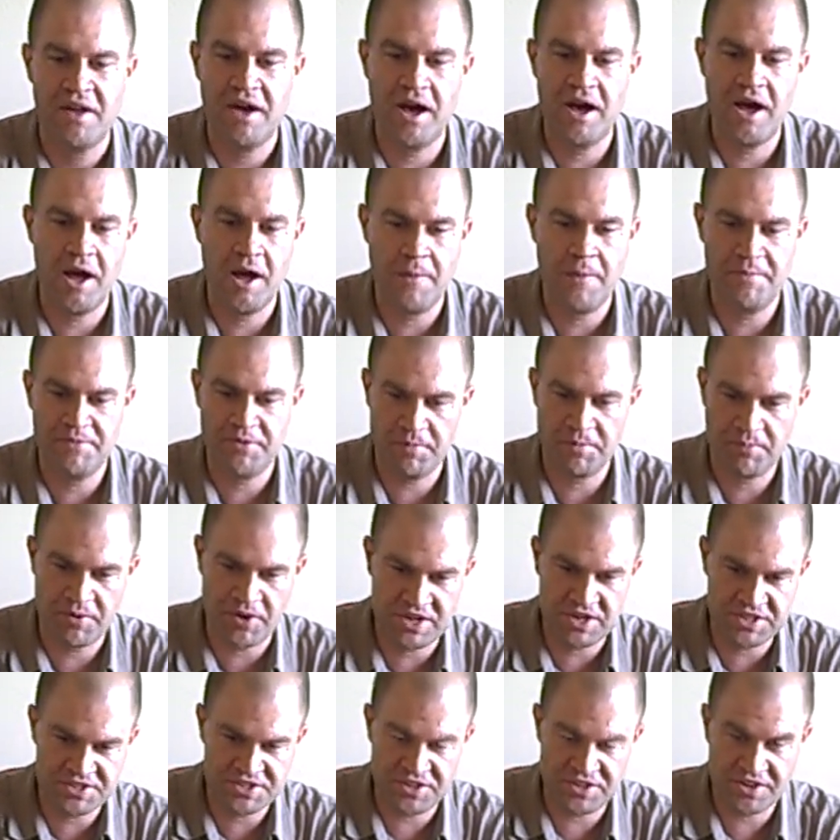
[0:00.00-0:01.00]
The
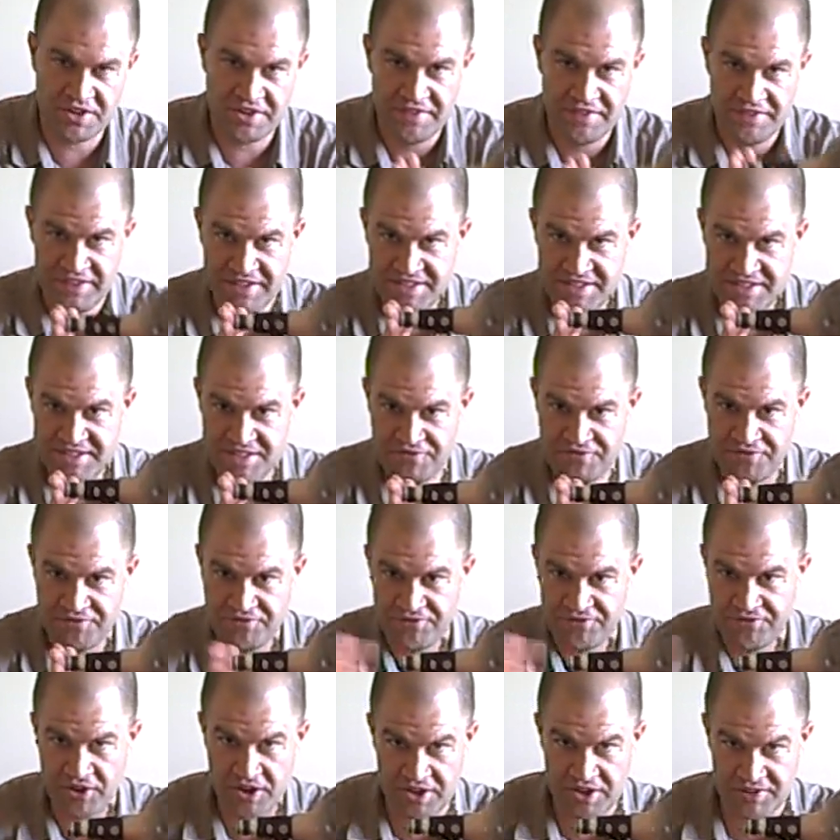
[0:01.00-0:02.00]
pressure is in
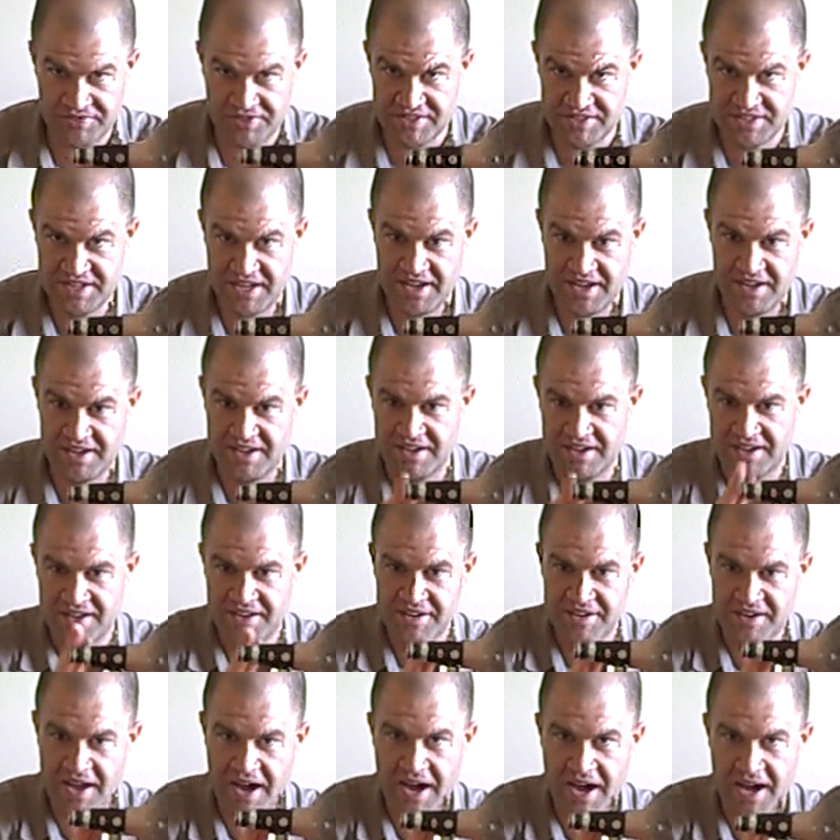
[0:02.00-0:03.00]
front of the tank,
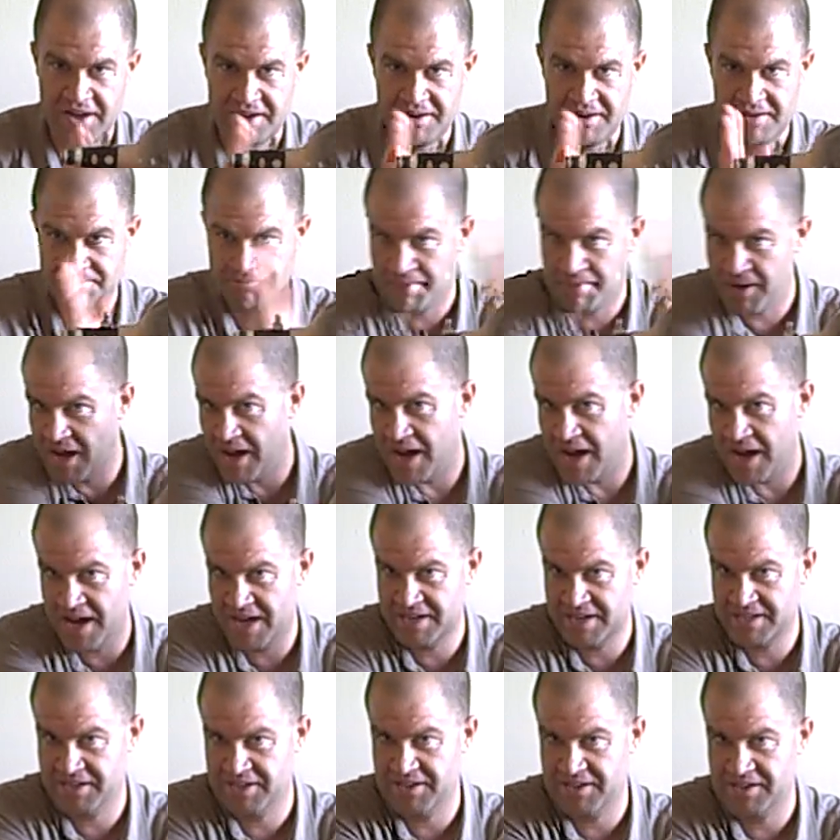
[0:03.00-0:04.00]
not
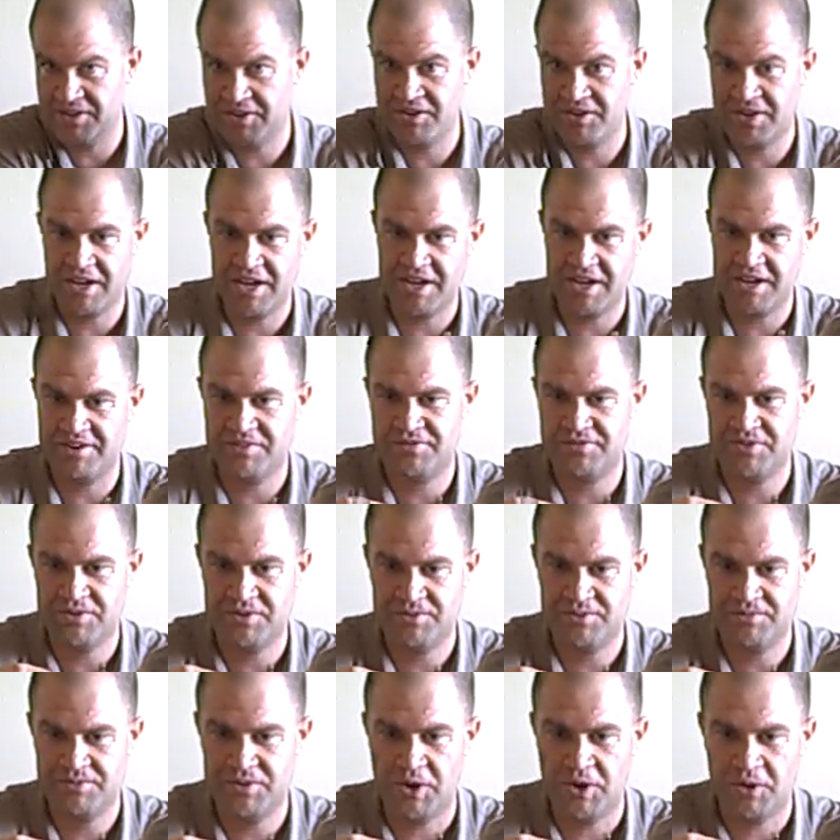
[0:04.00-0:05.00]
behind it, okay? If
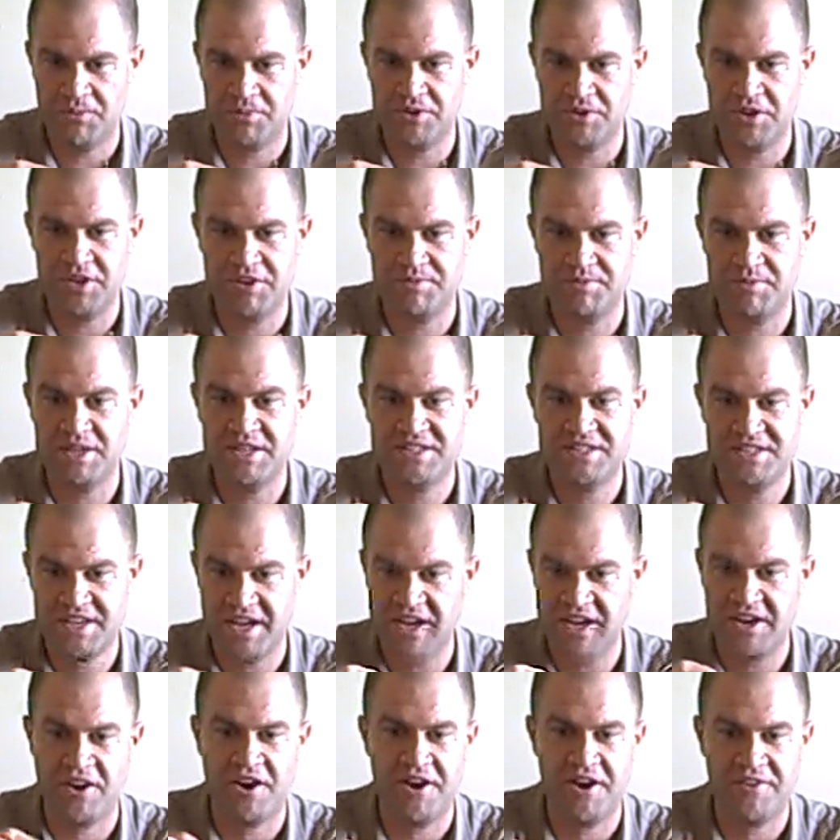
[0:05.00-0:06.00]
you don't believe me,
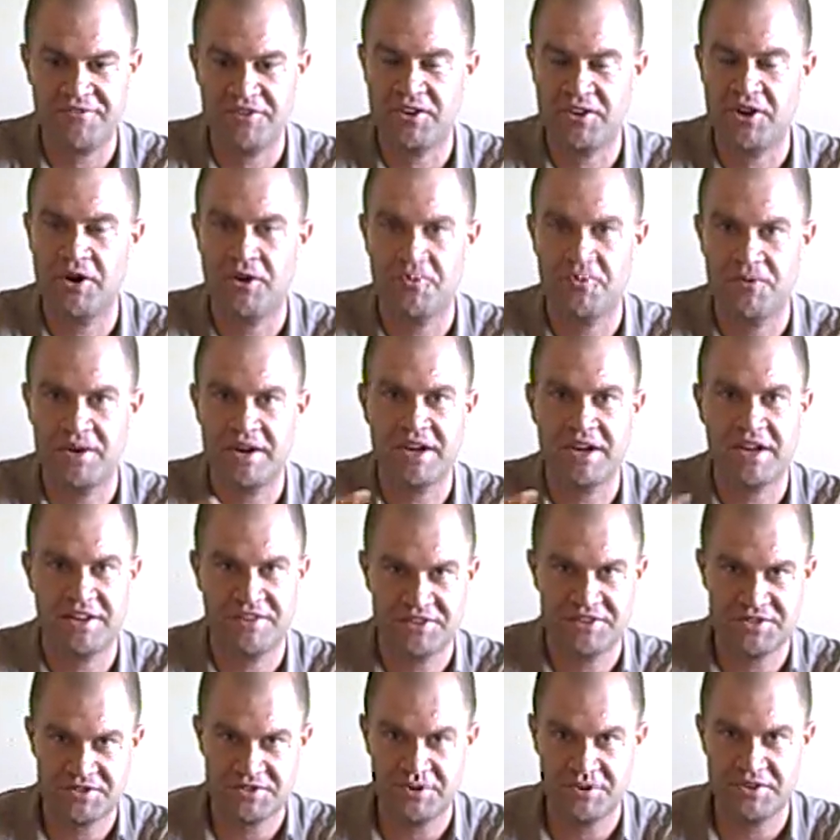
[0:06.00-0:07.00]
take off your O-ring
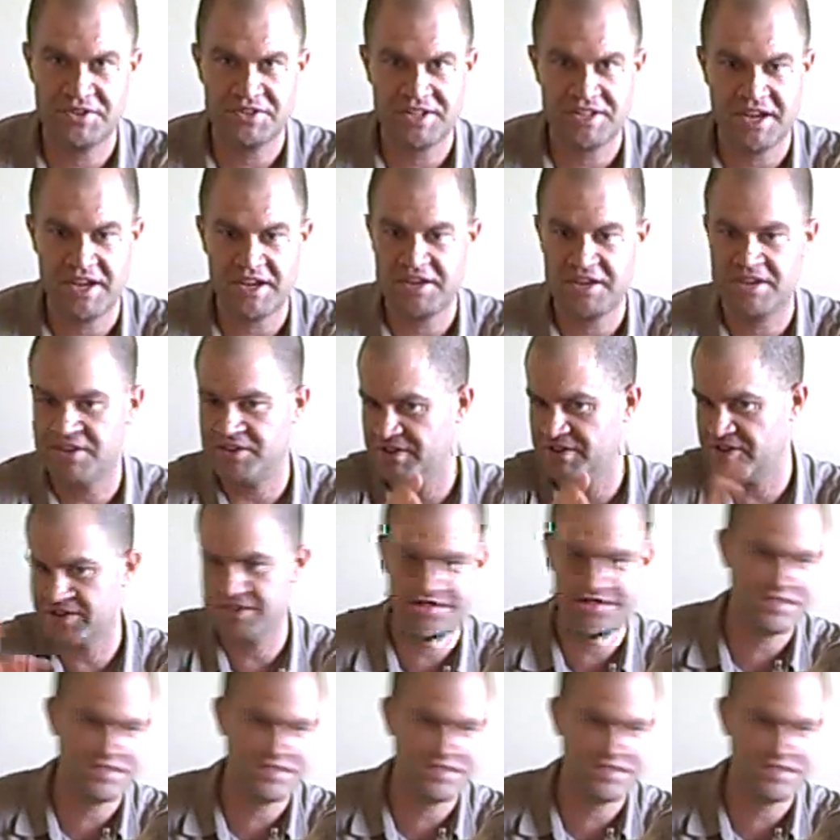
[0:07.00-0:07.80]
and then screw your tank in. You're